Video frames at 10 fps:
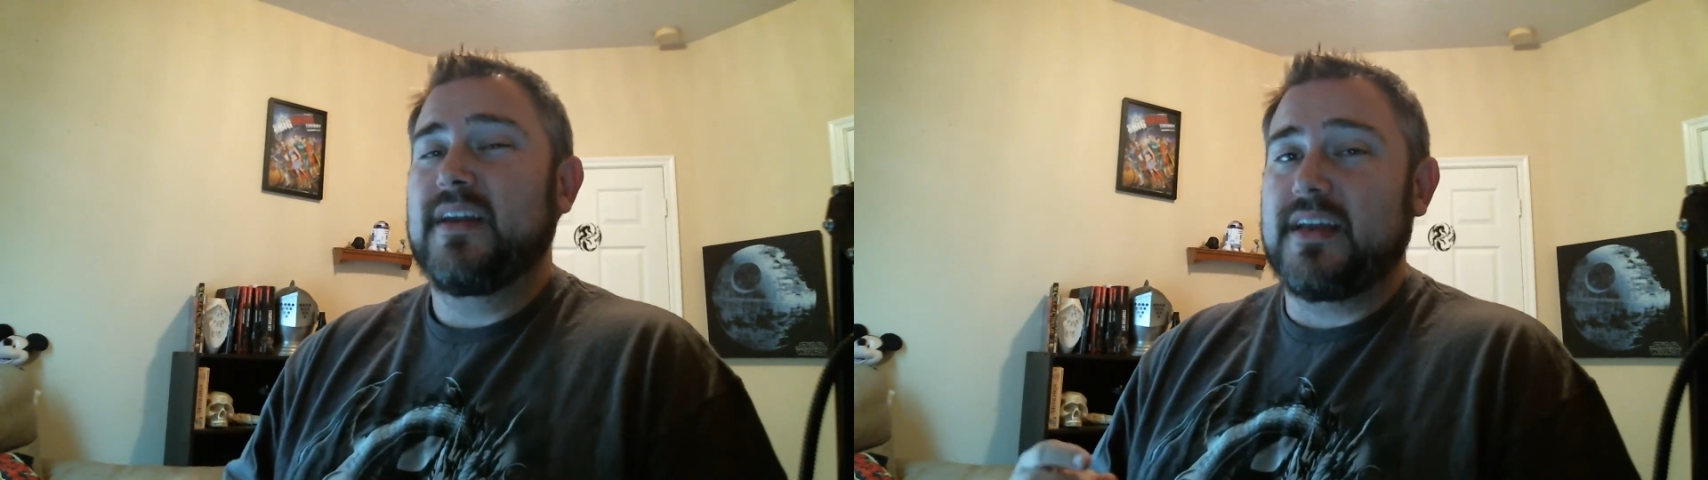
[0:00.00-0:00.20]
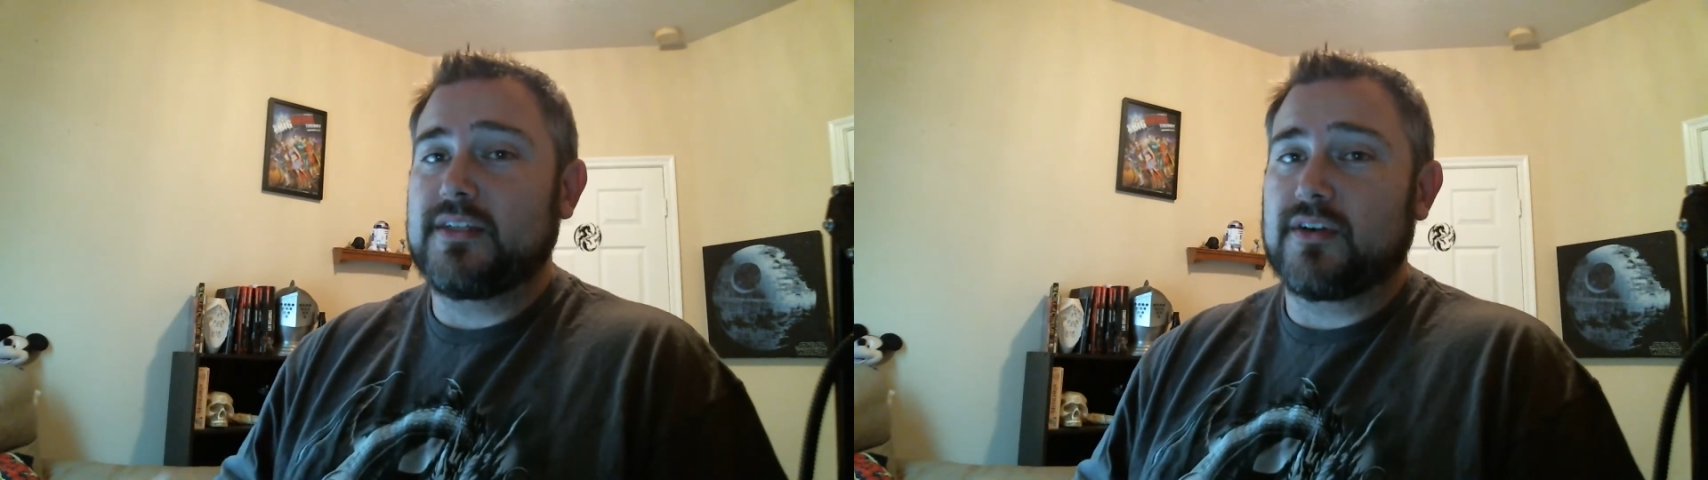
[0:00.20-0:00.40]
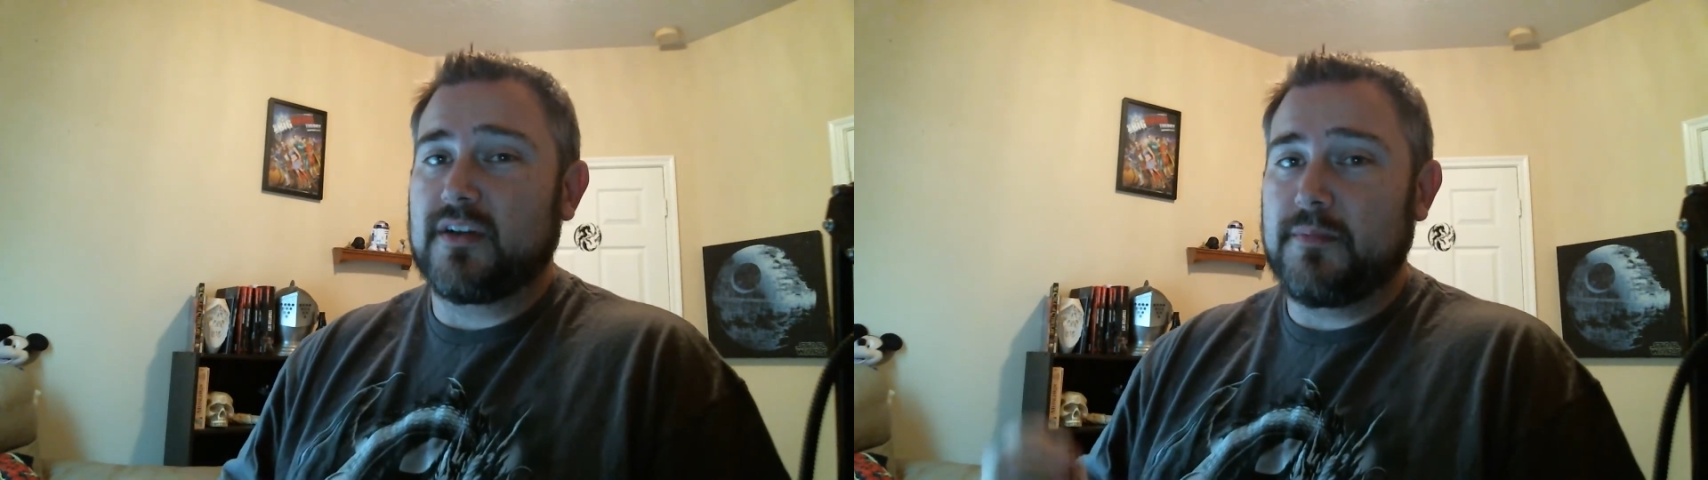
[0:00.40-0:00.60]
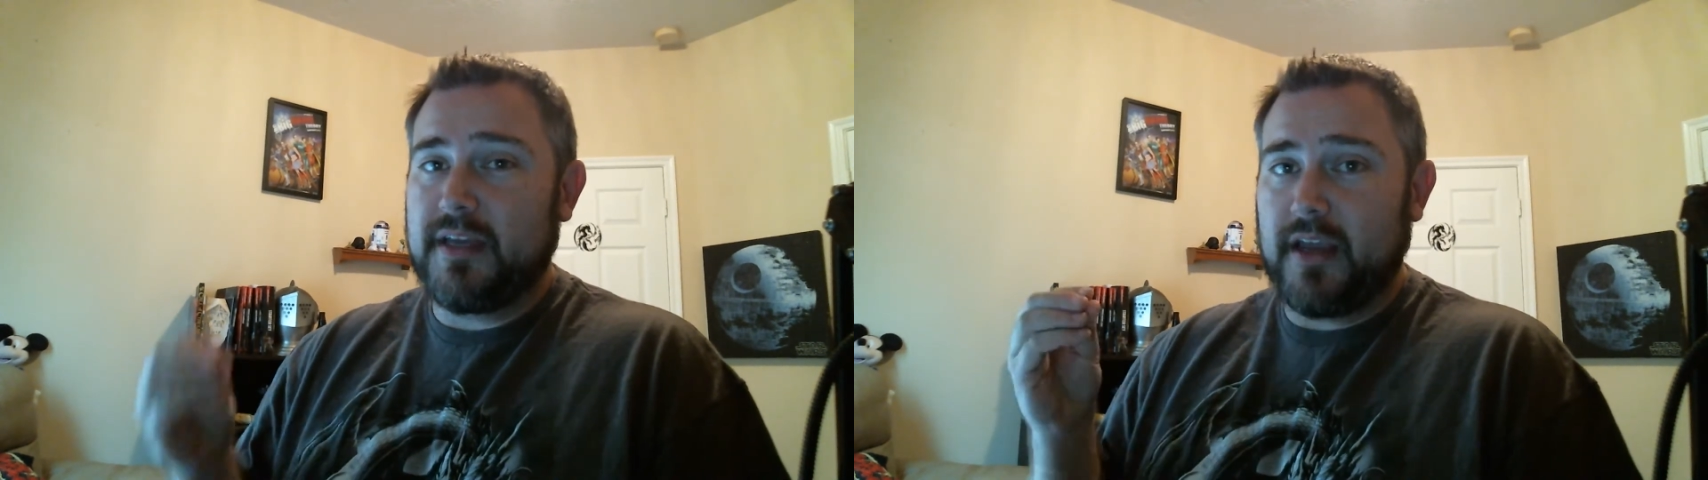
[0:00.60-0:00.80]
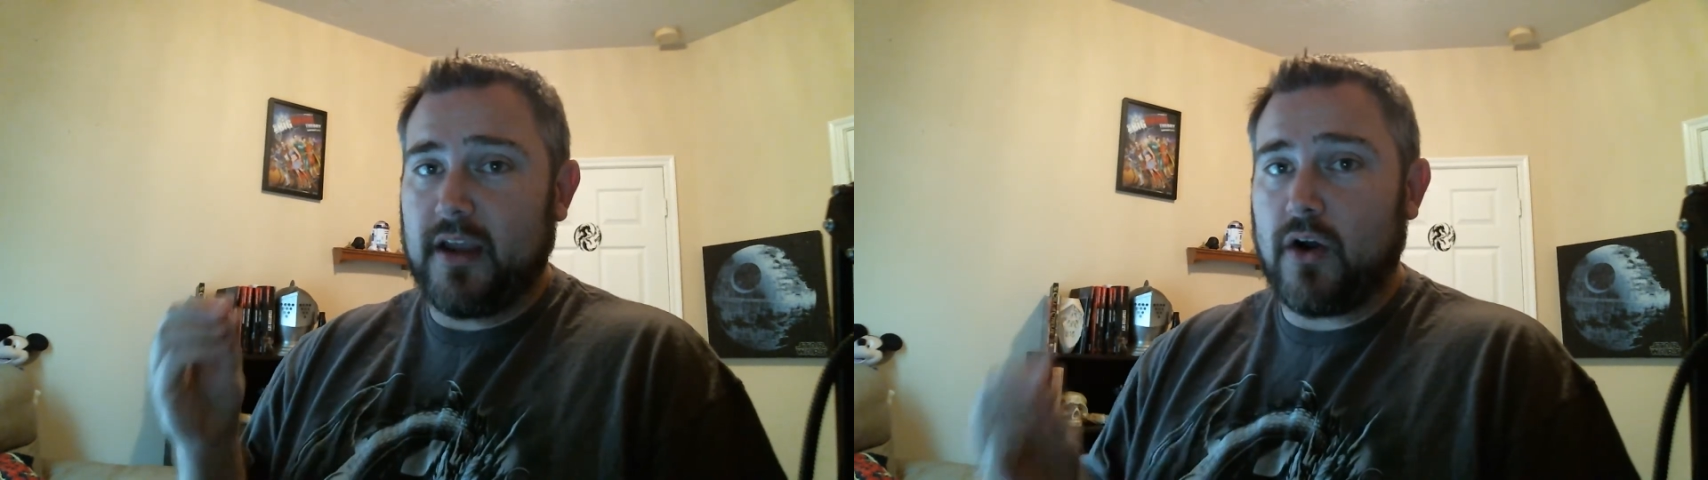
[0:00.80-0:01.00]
it's going to be a